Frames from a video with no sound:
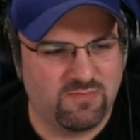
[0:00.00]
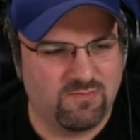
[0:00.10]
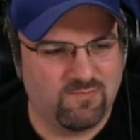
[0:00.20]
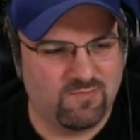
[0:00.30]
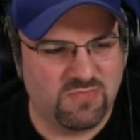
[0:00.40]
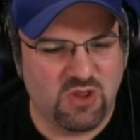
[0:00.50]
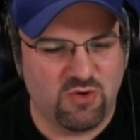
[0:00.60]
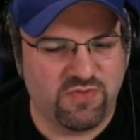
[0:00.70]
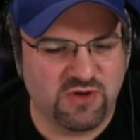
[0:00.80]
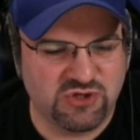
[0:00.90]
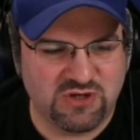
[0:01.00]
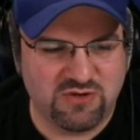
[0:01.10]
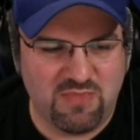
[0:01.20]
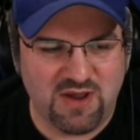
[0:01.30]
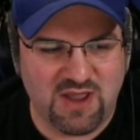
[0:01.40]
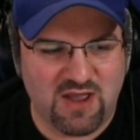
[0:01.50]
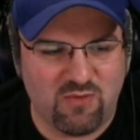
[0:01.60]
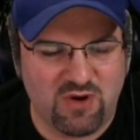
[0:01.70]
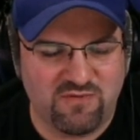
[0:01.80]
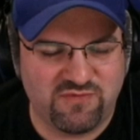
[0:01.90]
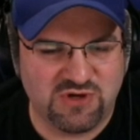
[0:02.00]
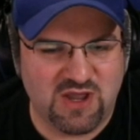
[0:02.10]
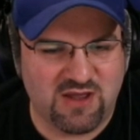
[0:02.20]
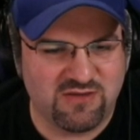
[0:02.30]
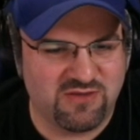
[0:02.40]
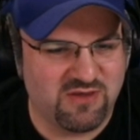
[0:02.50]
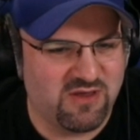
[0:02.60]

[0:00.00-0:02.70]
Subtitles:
You don't think she might have? What if she has the?